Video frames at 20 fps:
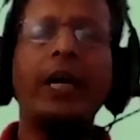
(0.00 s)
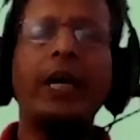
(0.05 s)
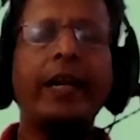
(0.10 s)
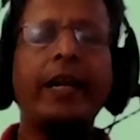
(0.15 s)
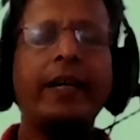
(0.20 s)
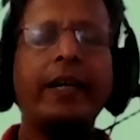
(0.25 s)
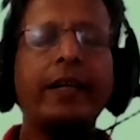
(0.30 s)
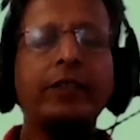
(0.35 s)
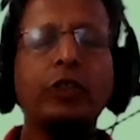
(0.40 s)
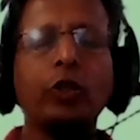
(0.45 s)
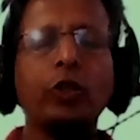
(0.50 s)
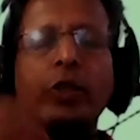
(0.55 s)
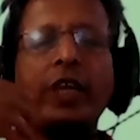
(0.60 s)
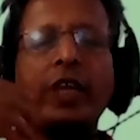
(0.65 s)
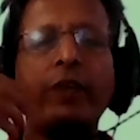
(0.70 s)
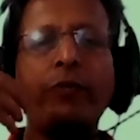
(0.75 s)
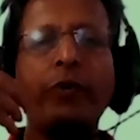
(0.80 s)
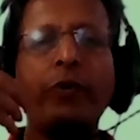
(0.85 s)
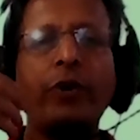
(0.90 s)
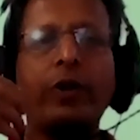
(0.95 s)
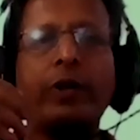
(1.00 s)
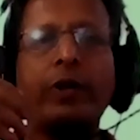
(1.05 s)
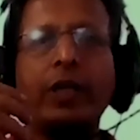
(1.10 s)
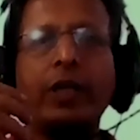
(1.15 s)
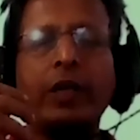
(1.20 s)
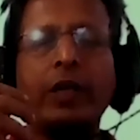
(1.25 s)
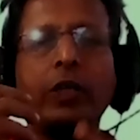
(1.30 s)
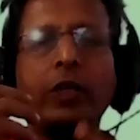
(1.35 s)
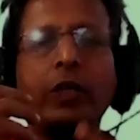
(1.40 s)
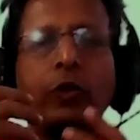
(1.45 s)
And so therefore,
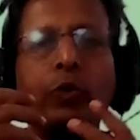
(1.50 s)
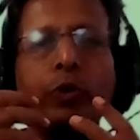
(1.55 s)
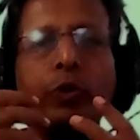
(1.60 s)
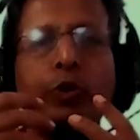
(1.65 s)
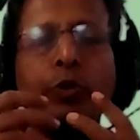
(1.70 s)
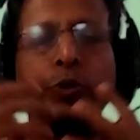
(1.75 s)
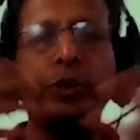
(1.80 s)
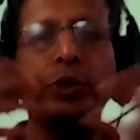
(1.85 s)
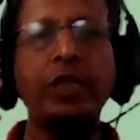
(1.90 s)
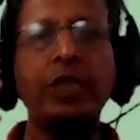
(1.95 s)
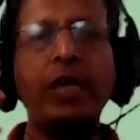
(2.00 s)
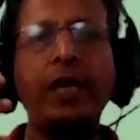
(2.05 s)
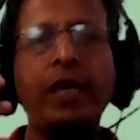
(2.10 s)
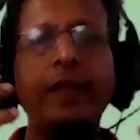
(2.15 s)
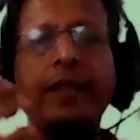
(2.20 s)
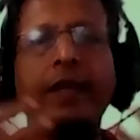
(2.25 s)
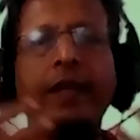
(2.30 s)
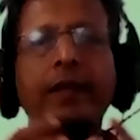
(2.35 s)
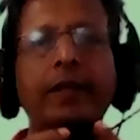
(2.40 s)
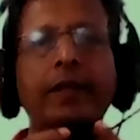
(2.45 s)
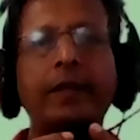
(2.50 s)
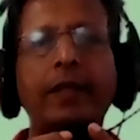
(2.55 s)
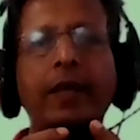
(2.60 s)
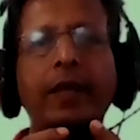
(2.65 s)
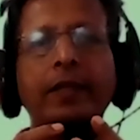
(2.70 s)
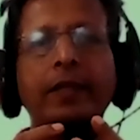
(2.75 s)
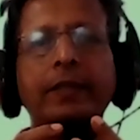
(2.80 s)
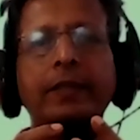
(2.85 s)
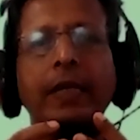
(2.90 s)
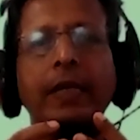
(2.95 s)
you do see that
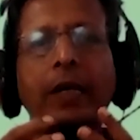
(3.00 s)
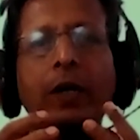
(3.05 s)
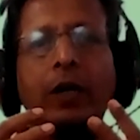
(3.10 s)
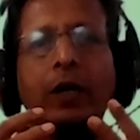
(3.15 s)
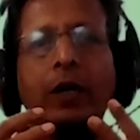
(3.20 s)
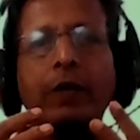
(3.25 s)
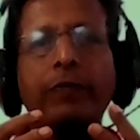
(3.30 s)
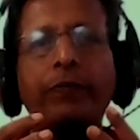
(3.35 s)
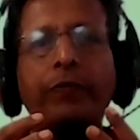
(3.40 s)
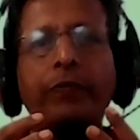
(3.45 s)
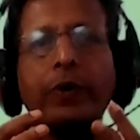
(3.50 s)
there is a lot of